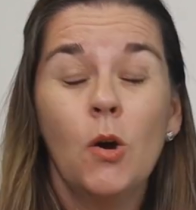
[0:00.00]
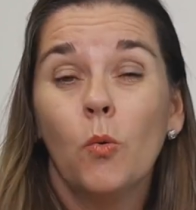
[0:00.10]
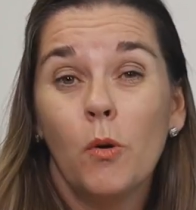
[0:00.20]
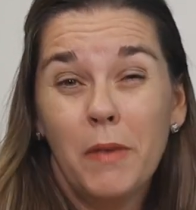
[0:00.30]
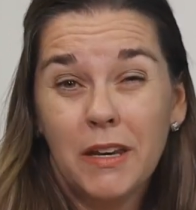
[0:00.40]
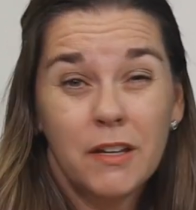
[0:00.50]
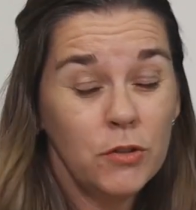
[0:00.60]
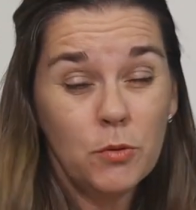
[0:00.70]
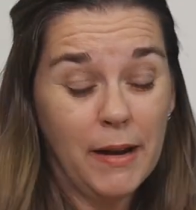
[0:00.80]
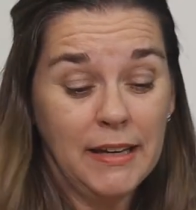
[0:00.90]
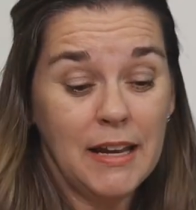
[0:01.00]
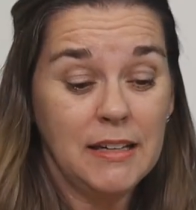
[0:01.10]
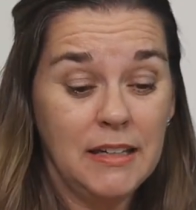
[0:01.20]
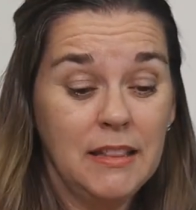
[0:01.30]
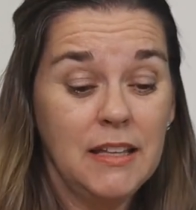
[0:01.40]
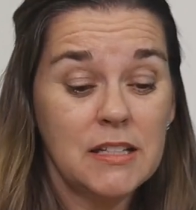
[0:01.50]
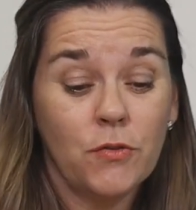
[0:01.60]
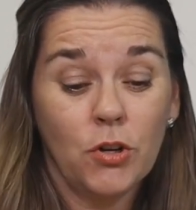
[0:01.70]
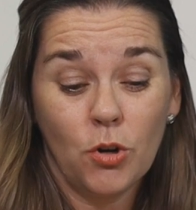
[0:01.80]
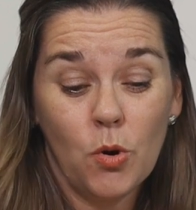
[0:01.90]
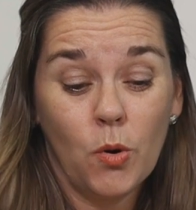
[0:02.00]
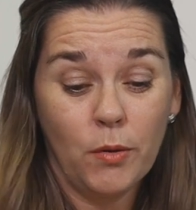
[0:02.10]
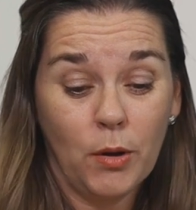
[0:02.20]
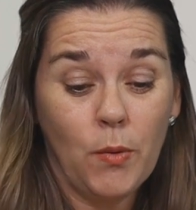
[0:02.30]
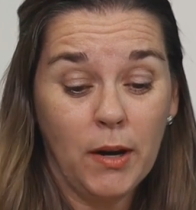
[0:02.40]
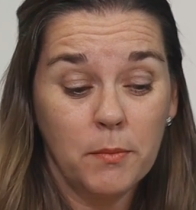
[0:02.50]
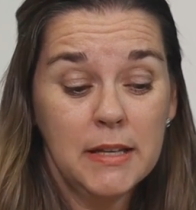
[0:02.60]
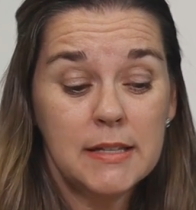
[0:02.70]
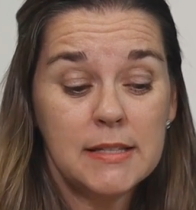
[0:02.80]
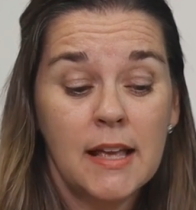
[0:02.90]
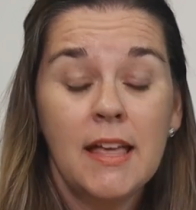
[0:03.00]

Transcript: While many of you might not need these for your core requirements,